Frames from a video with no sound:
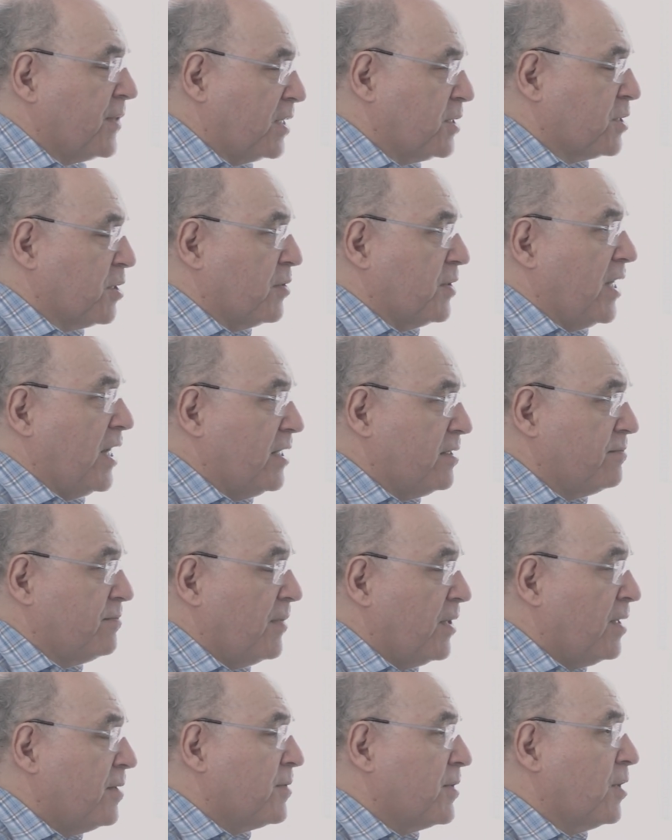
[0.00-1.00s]
And so
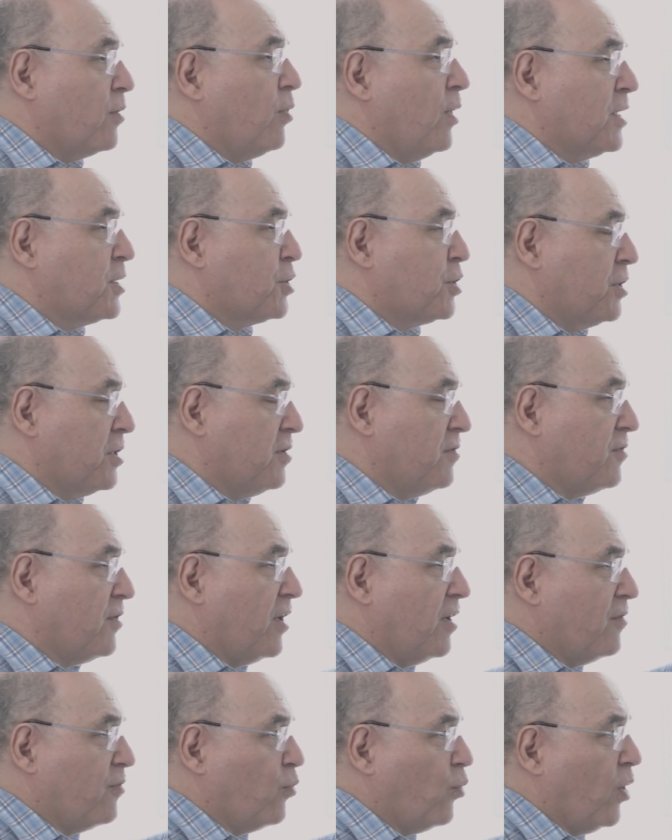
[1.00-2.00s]
then the question of,
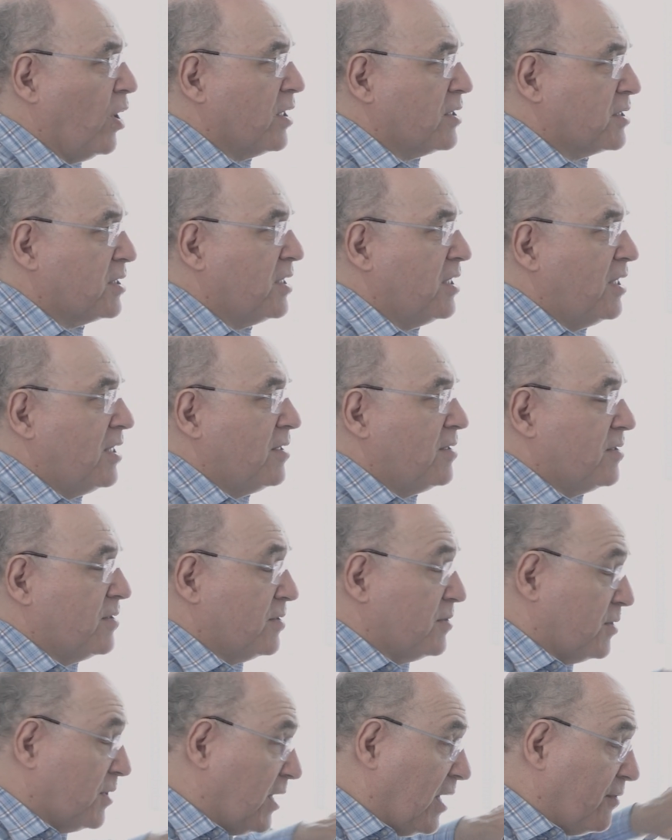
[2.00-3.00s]
of what,
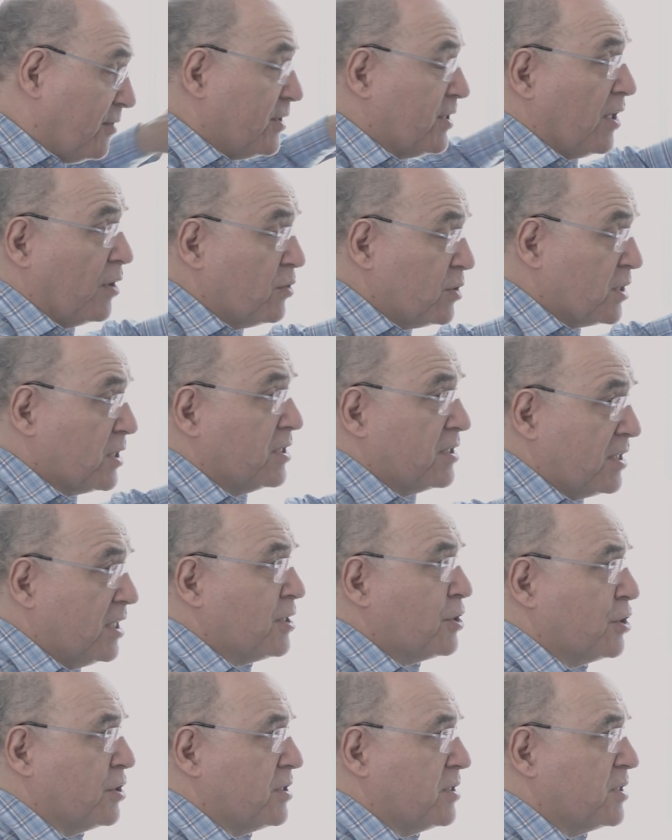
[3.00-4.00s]
given those
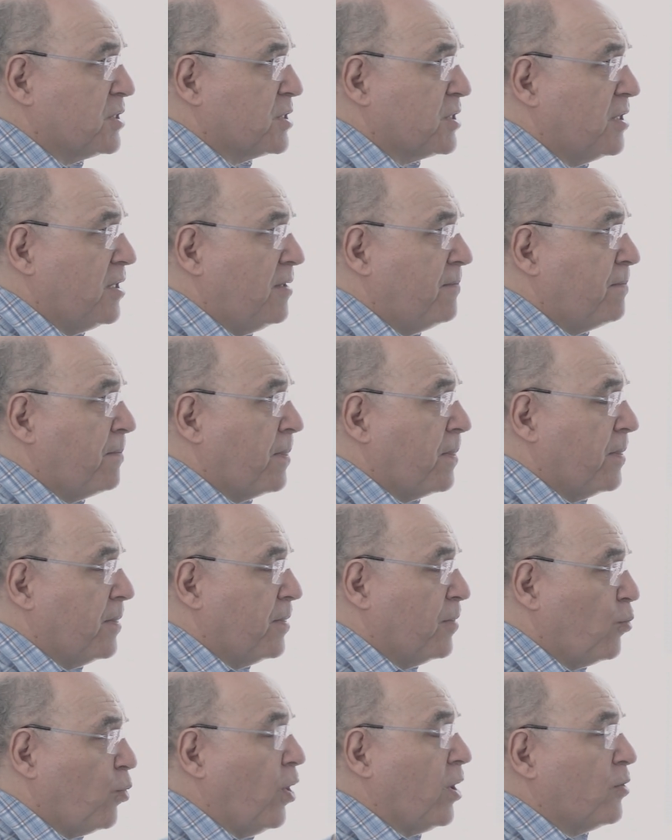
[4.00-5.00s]
conditions,
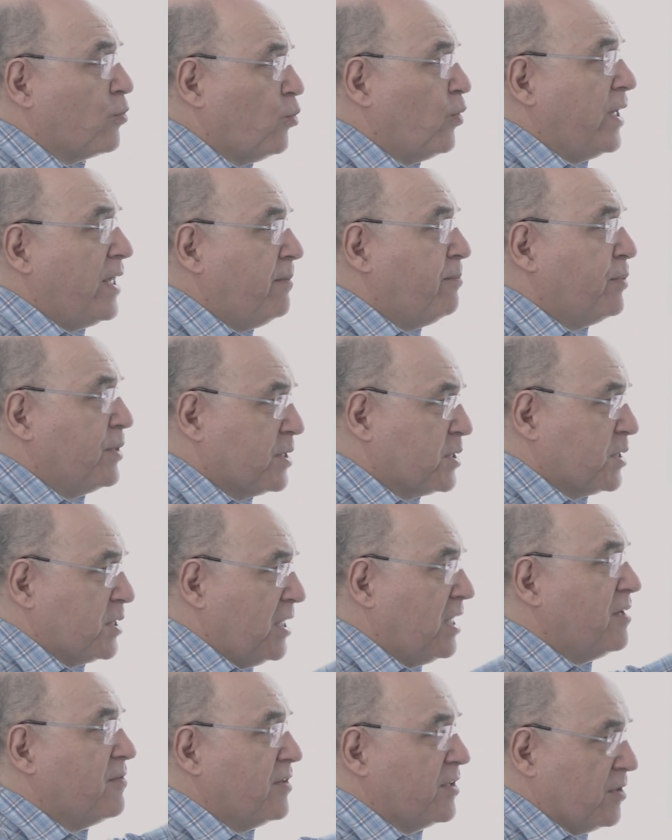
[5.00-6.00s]
what we
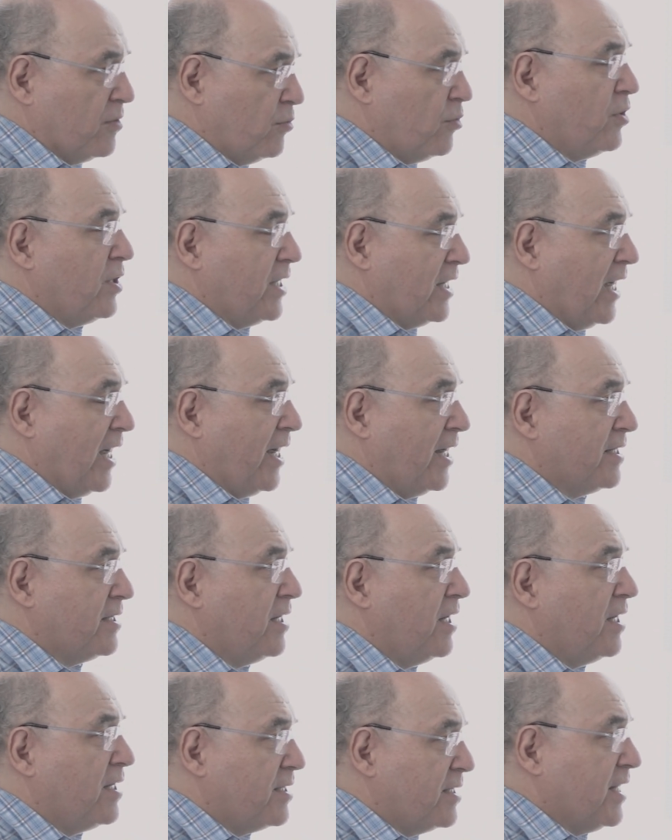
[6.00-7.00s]
perceive in the
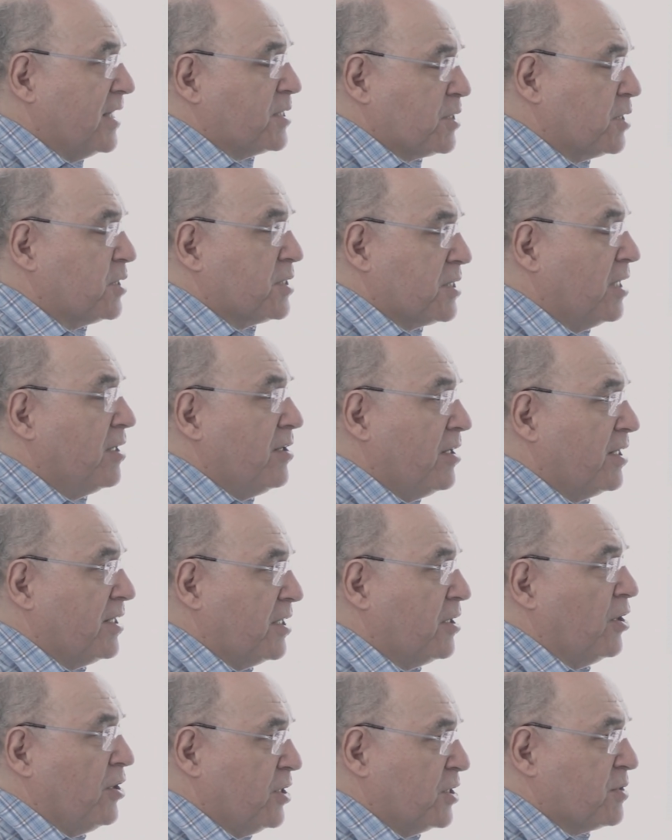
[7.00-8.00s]
Ruliad
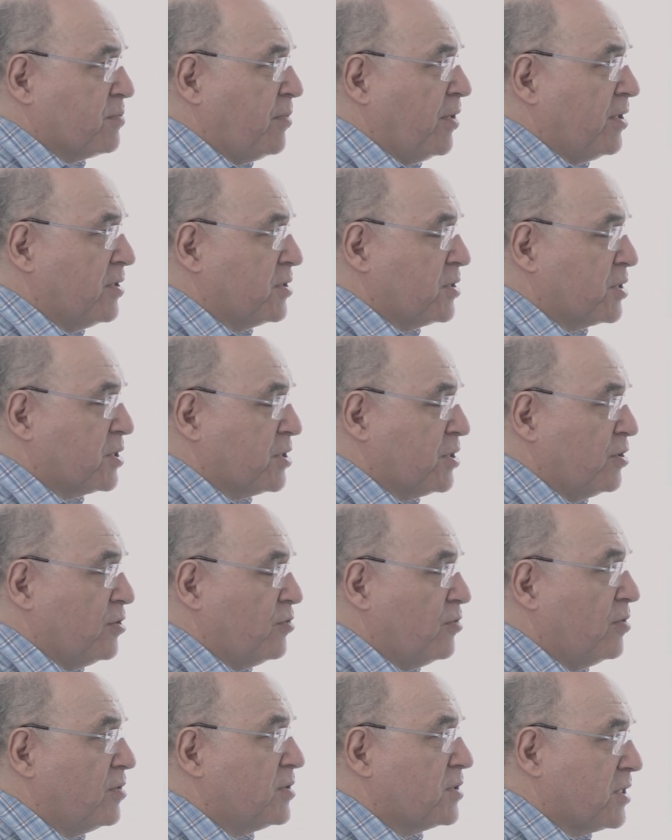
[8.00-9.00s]
necessarily corresponds
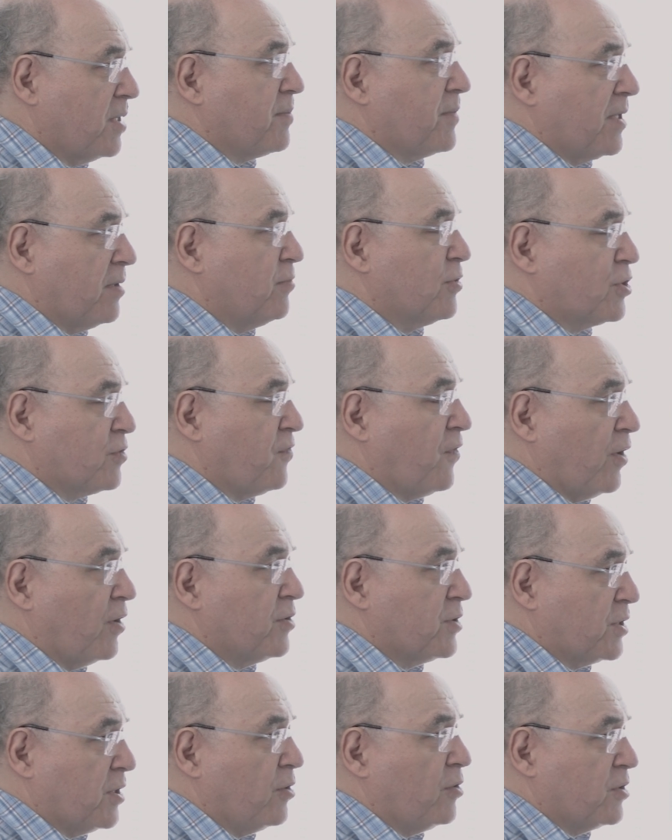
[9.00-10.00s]
to something which
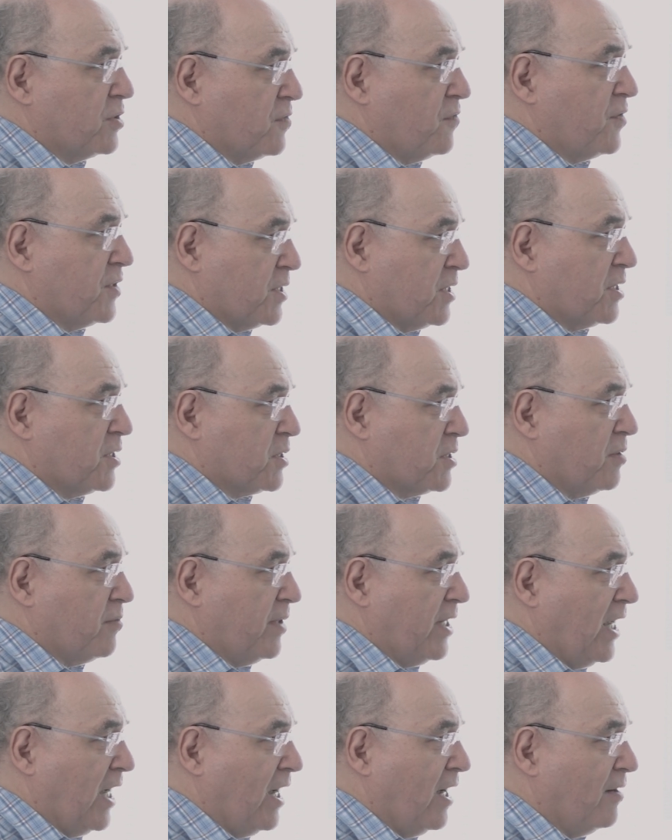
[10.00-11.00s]
follows the laws of physics that
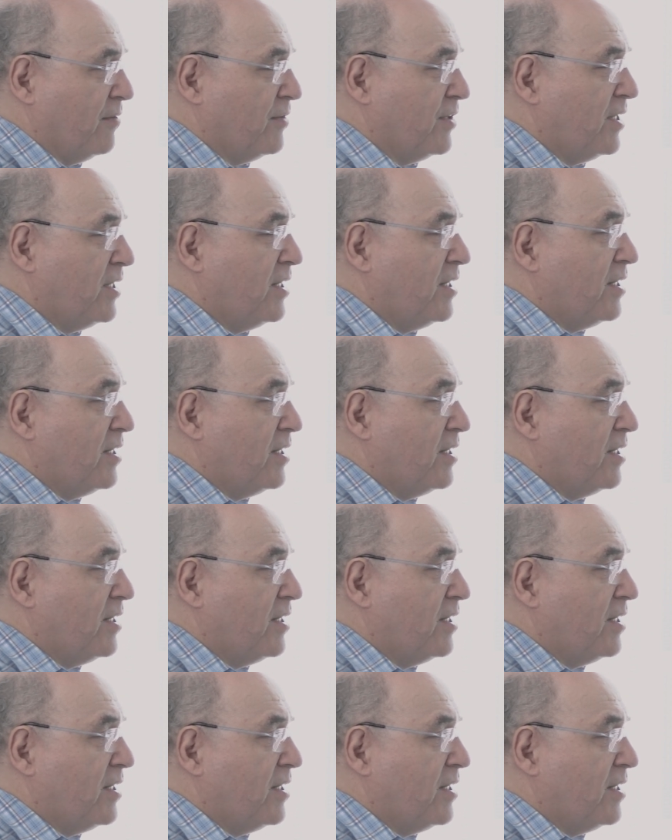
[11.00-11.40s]
we have.